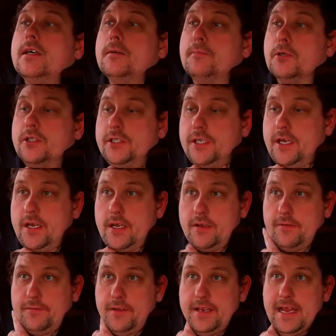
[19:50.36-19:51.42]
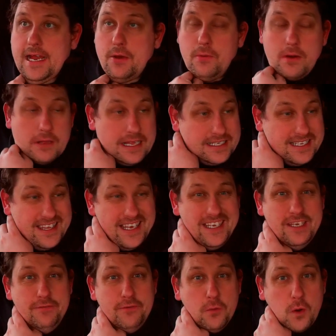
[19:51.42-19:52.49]
But for now, I'd like to
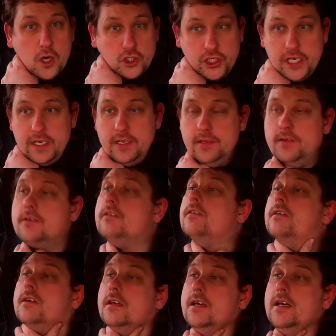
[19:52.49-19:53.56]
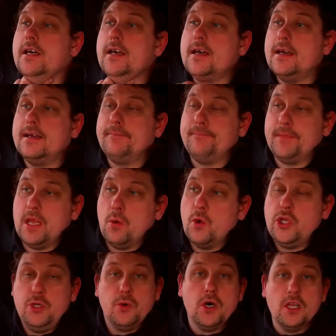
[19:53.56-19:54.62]
thank you for watching. I
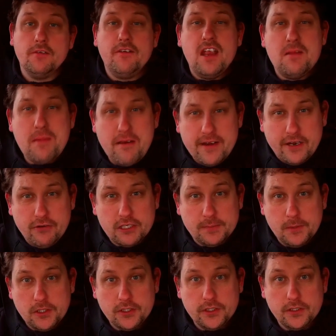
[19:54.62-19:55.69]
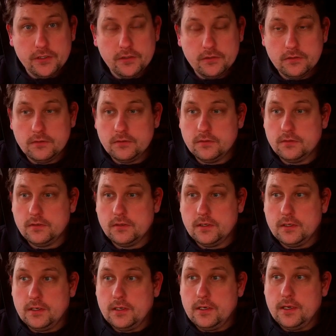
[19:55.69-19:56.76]
wish you all a very Merry Christmas,
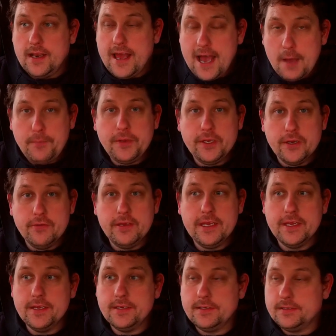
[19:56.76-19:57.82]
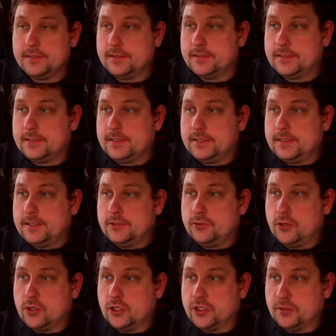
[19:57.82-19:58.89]
a Happy New Year to
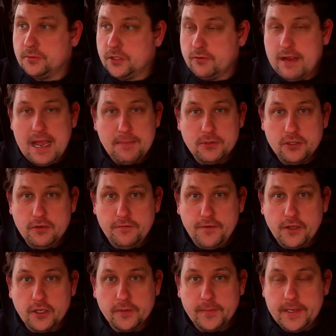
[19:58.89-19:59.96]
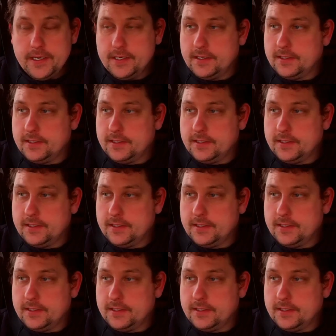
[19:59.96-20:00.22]
all the subscribers who followed me.